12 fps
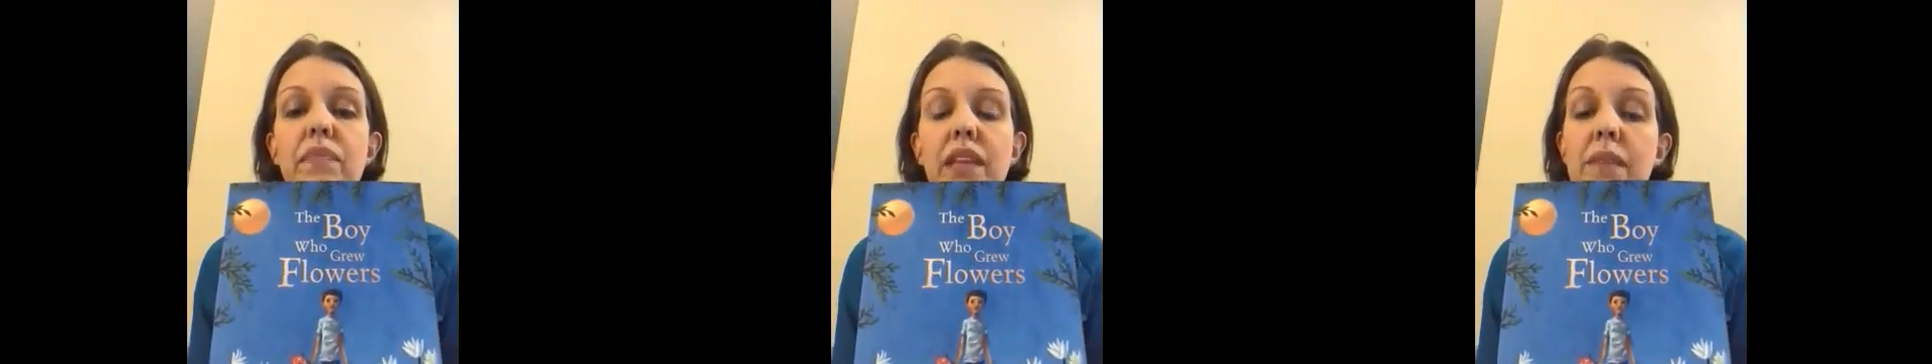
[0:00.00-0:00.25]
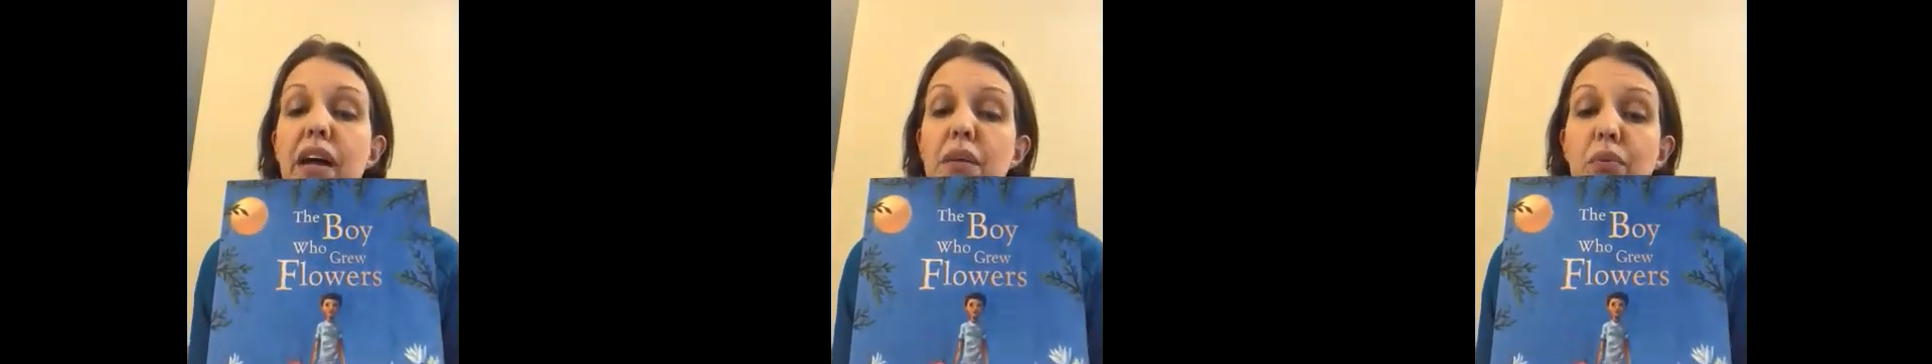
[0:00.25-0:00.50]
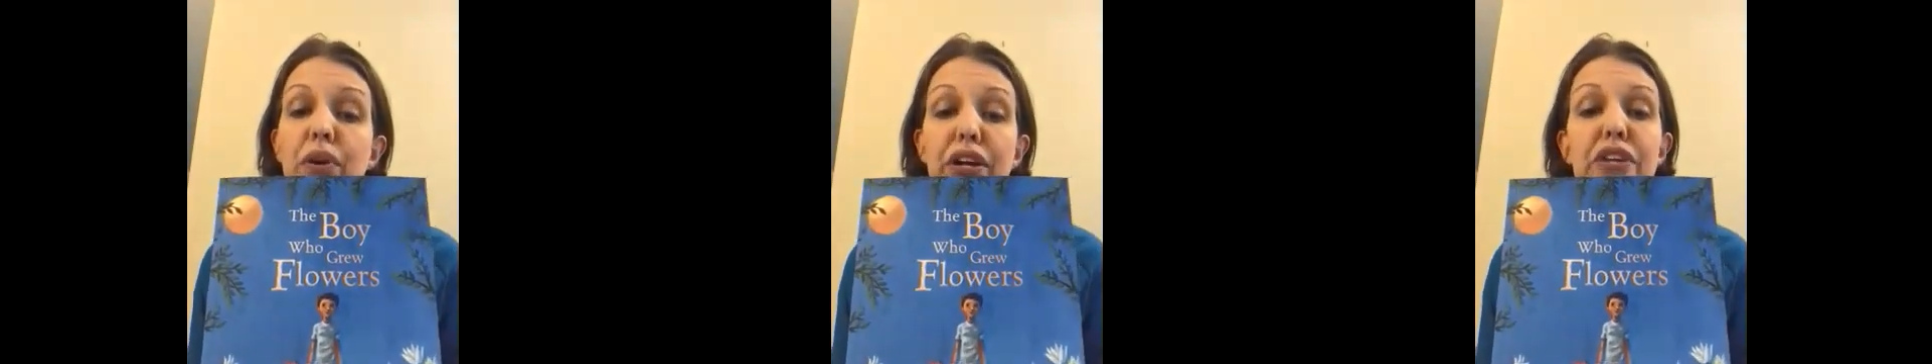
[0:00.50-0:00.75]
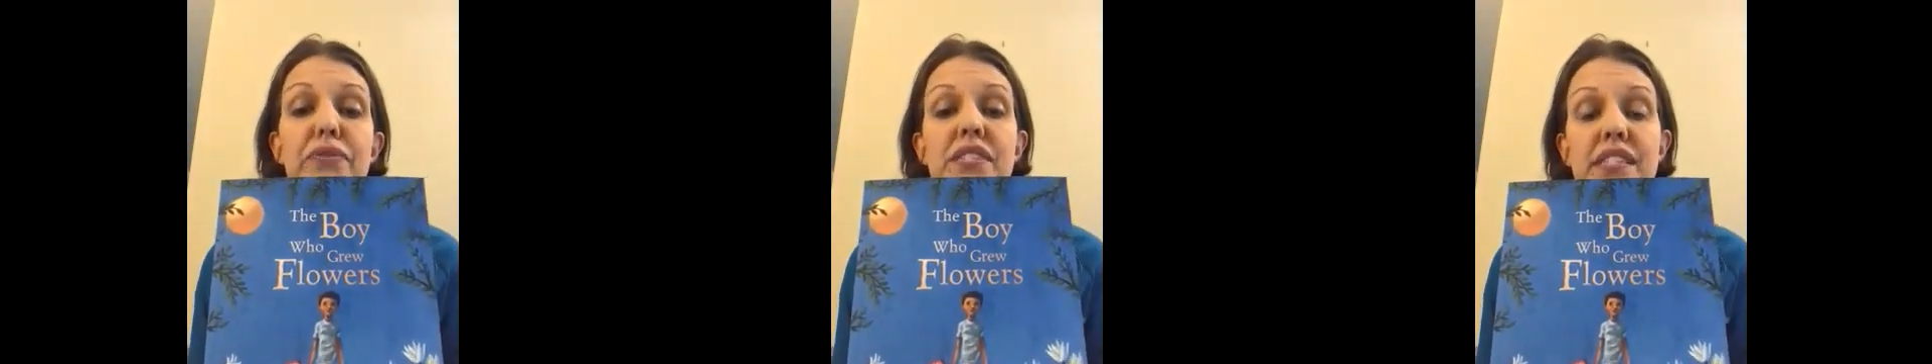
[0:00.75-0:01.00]
about a boy
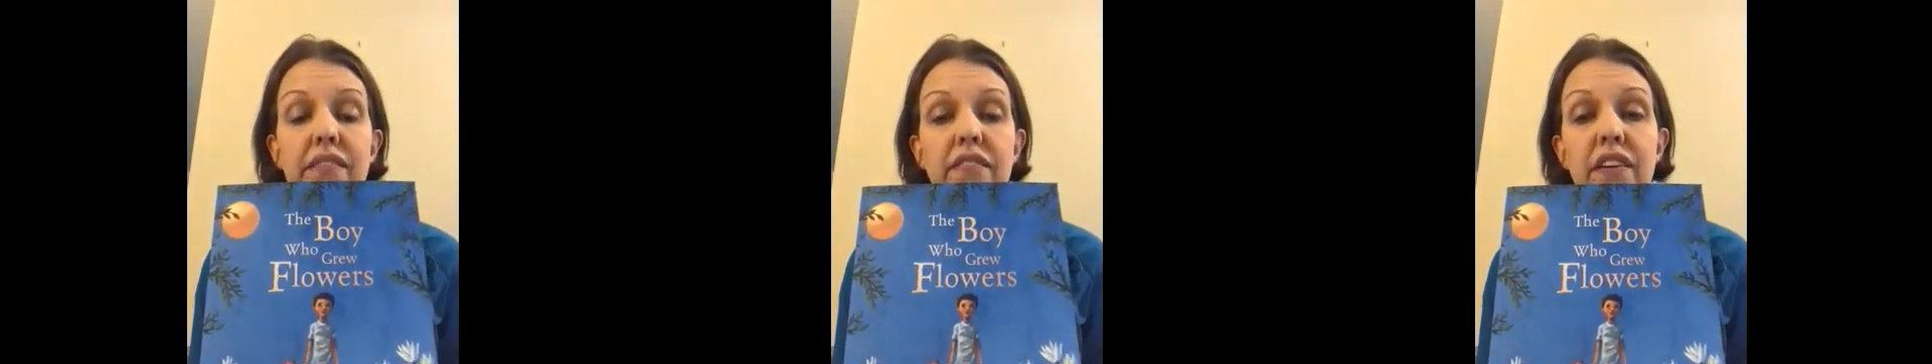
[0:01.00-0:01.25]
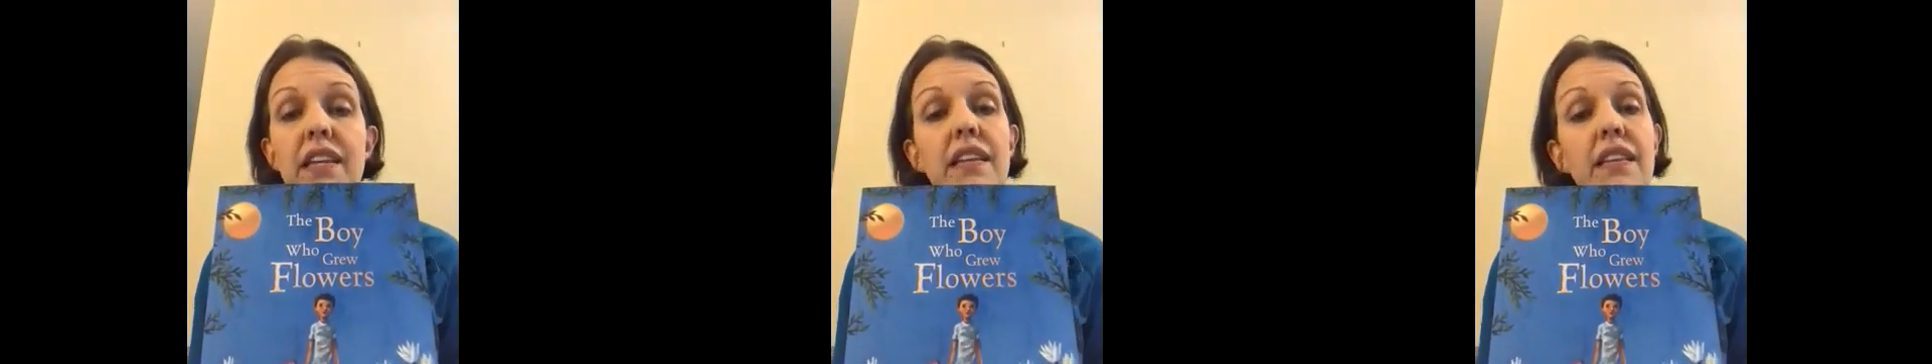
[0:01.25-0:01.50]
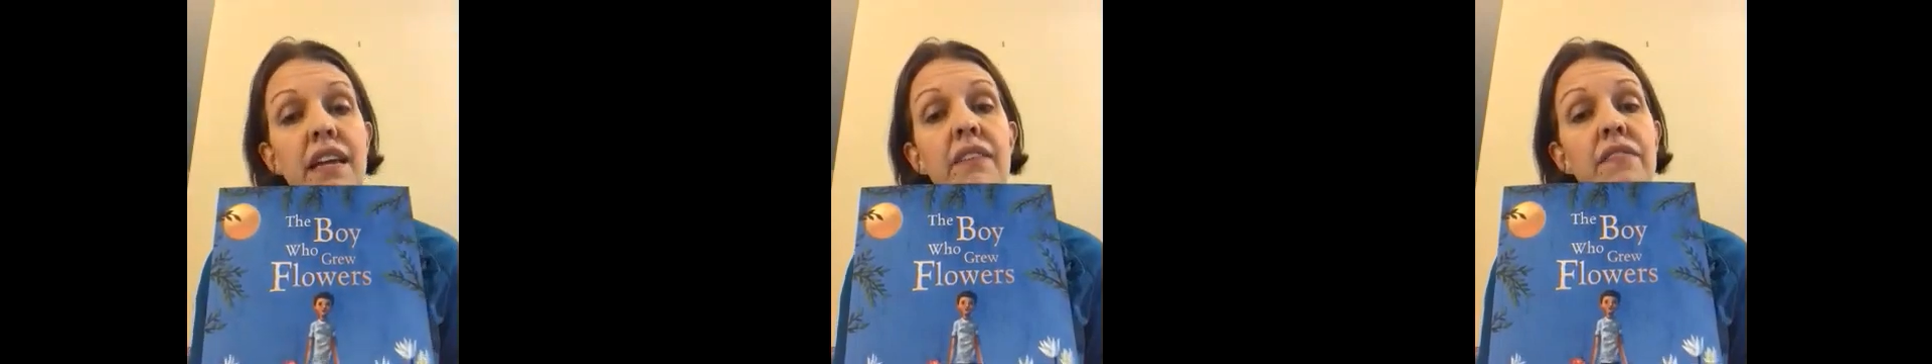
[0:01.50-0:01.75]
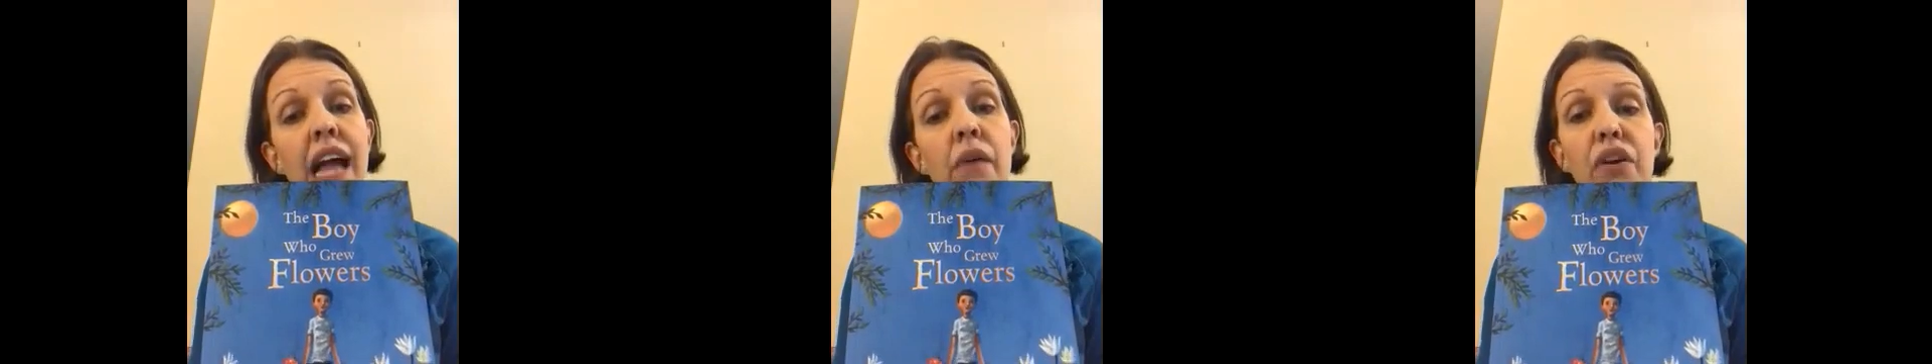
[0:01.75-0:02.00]
who's different in that a
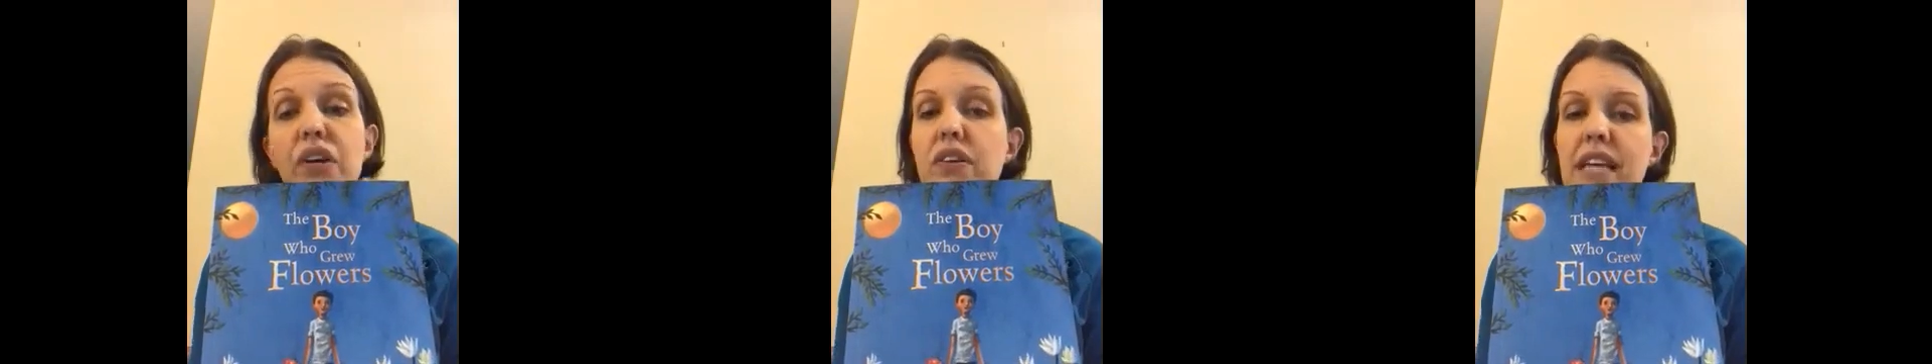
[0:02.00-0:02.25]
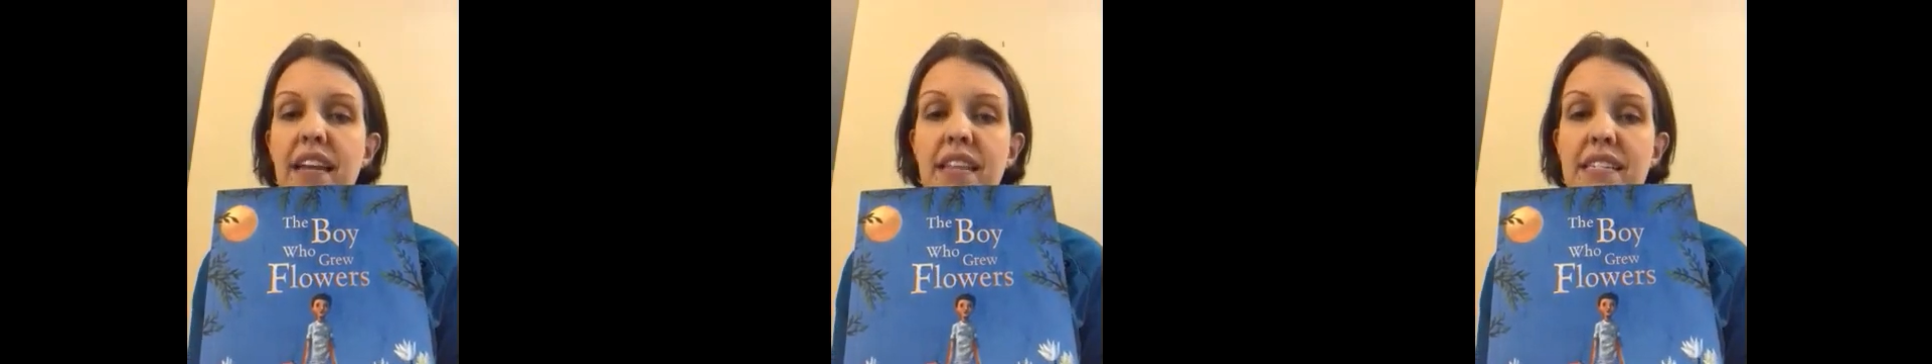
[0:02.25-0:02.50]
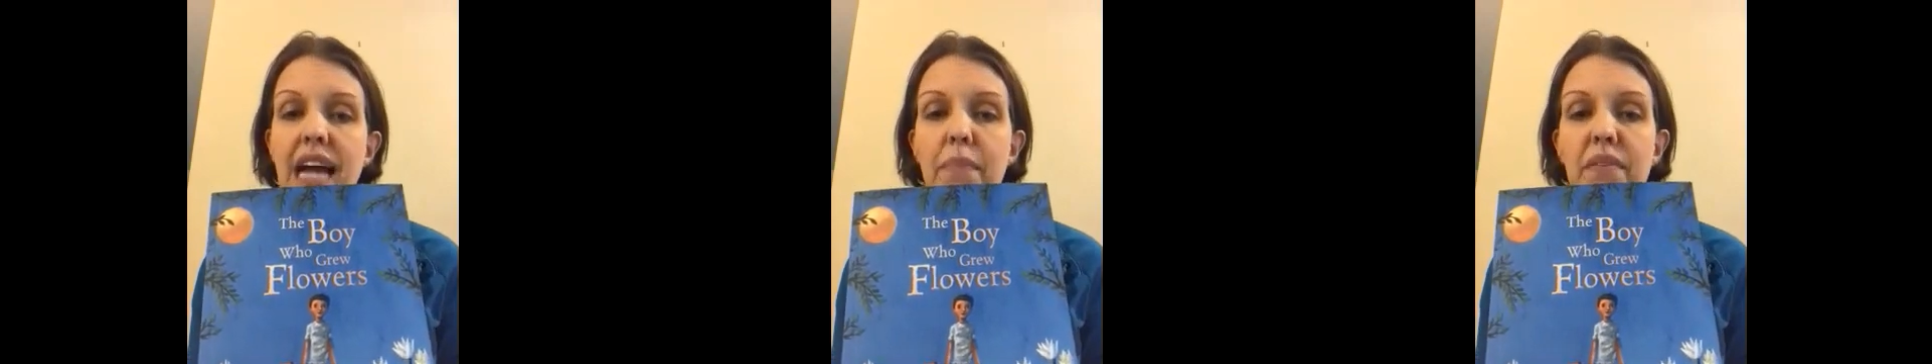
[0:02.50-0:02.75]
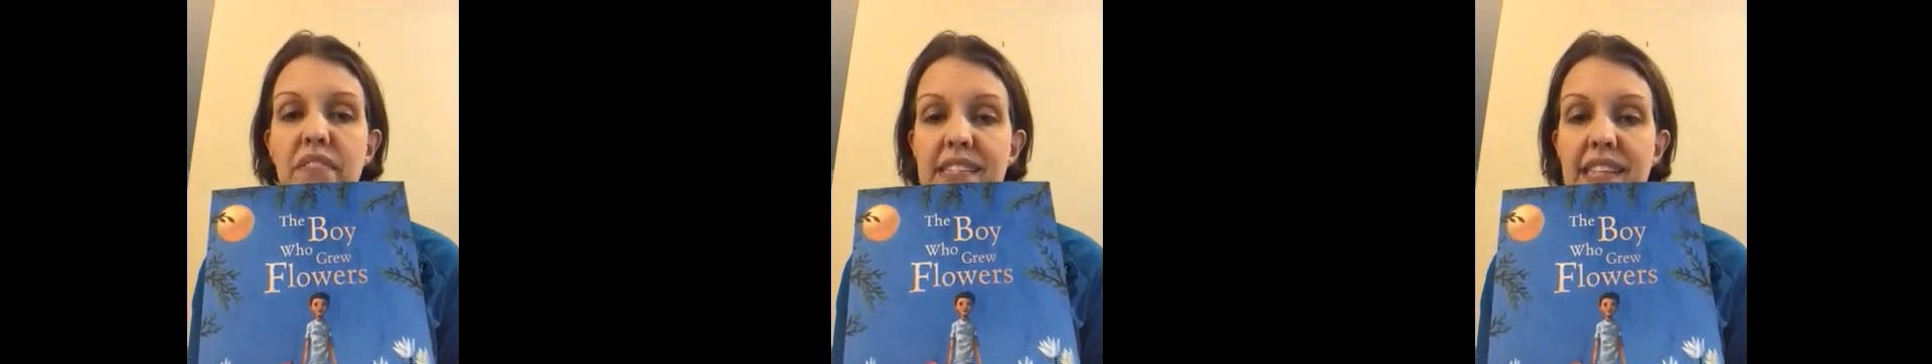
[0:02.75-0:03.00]
flower grows out of the top
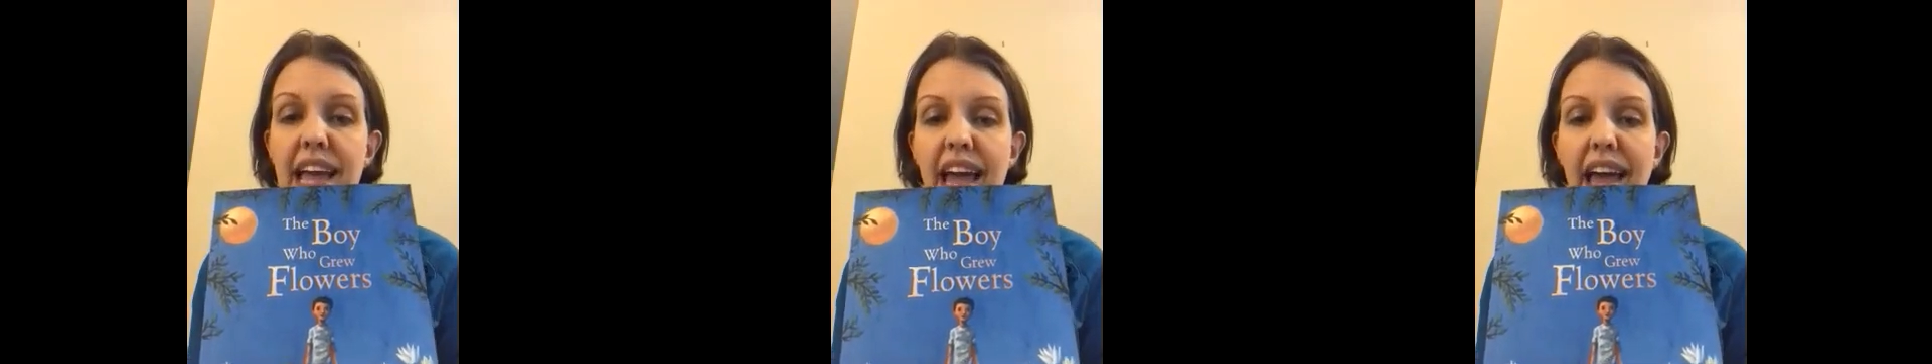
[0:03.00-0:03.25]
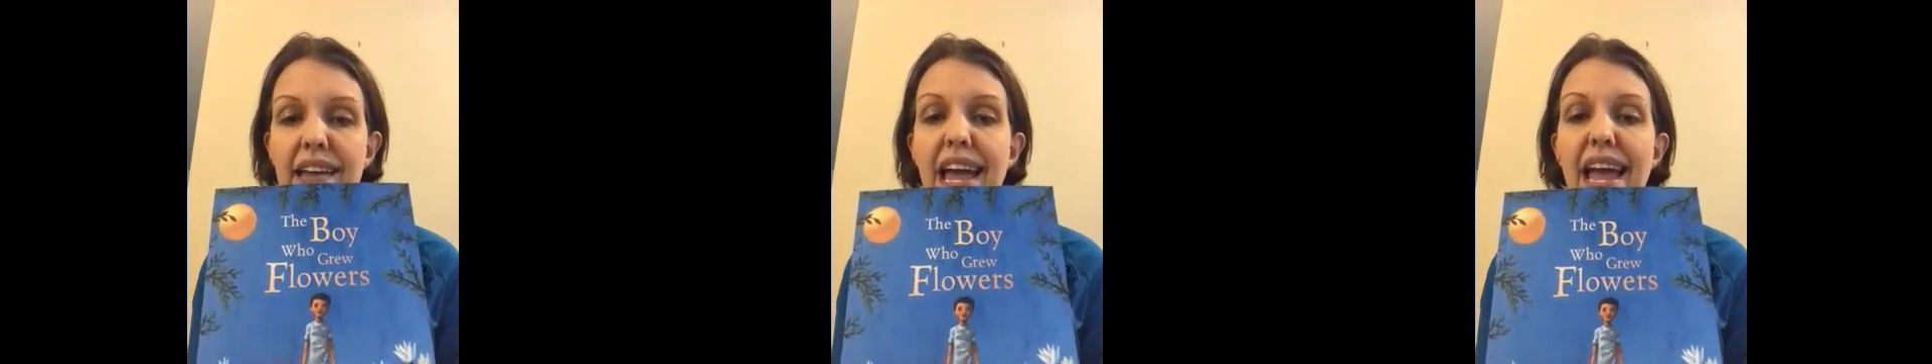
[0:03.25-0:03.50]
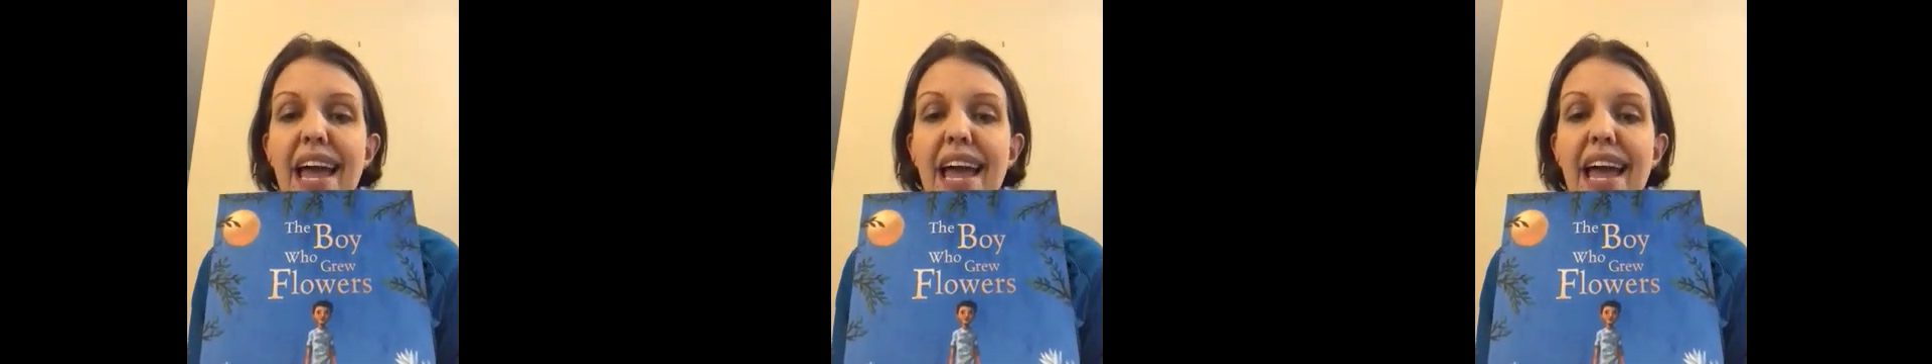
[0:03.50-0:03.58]
of his head